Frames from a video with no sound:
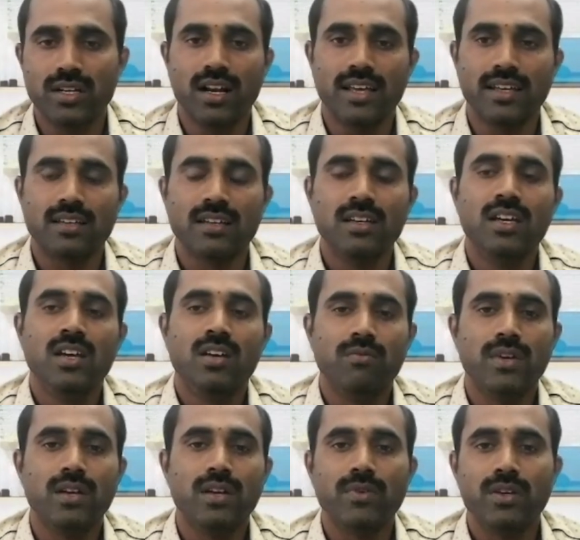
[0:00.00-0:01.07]
Like
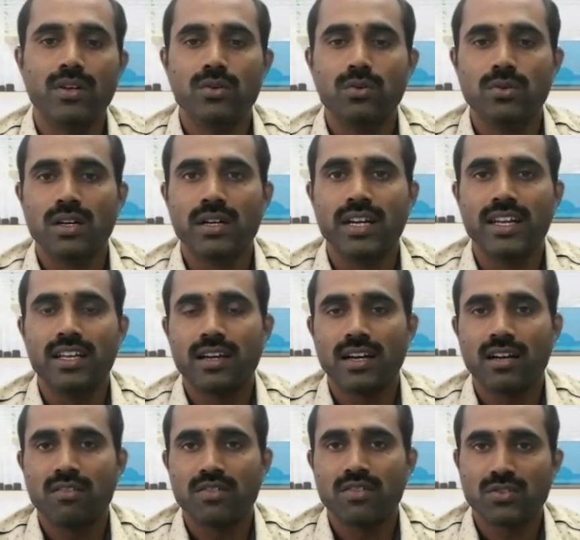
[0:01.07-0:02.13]
when we do any kind
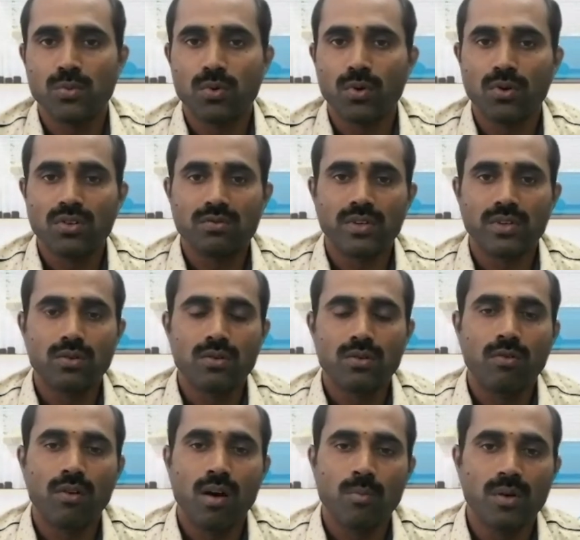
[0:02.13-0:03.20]
of sports, we do a
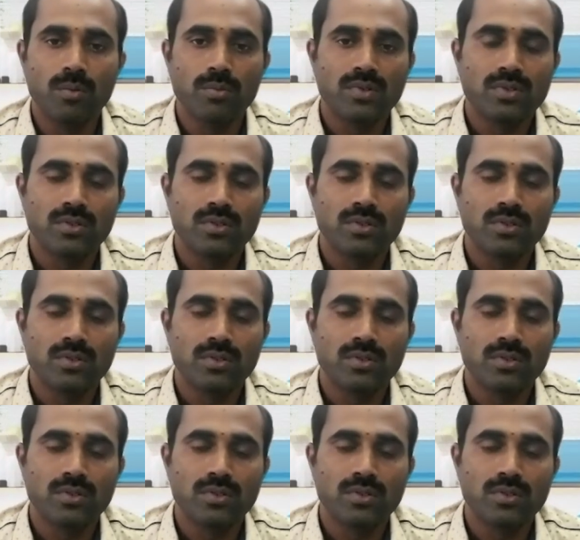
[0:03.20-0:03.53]
warm up.